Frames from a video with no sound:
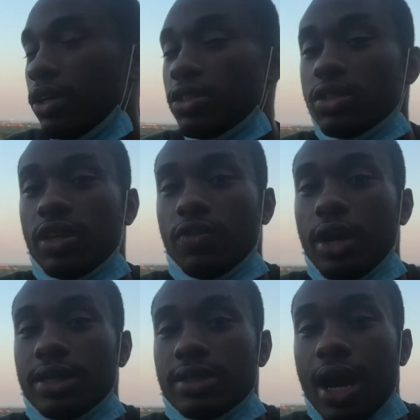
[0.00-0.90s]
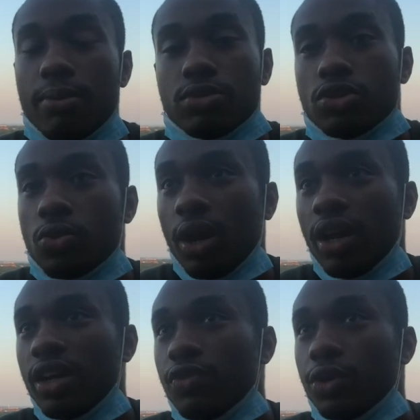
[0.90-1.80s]
I just never had time to do it.
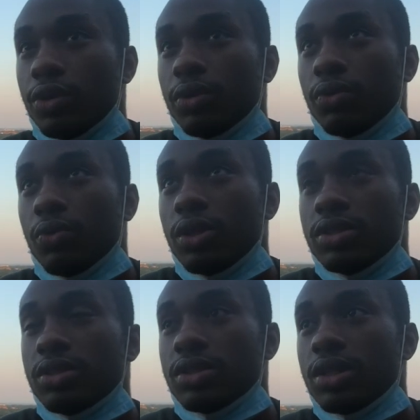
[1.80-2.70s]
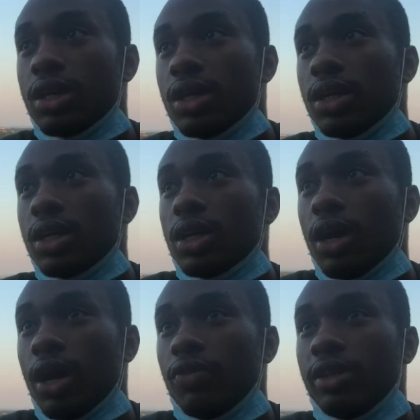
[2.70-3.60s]
I never was.
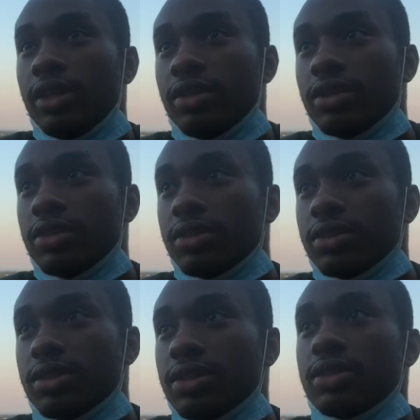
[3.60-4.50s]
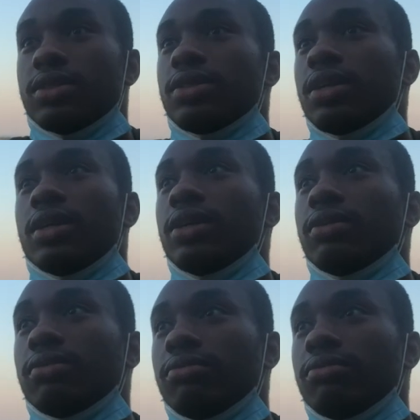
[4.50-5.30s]
I really didn't